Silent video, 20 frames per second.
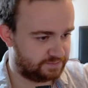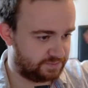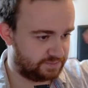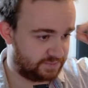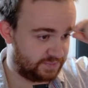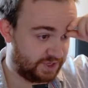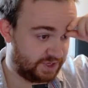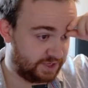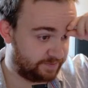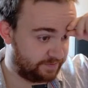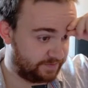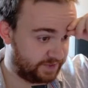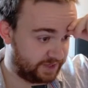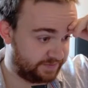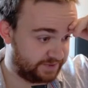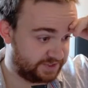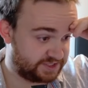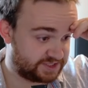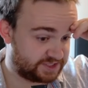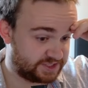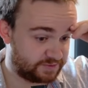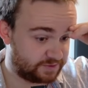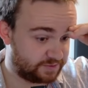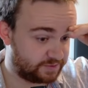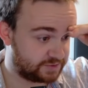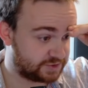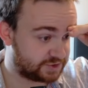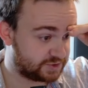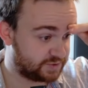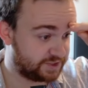Yep, I'm happy to take one
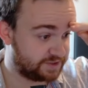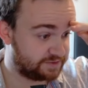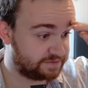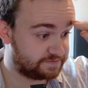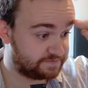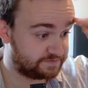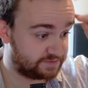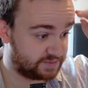more swing.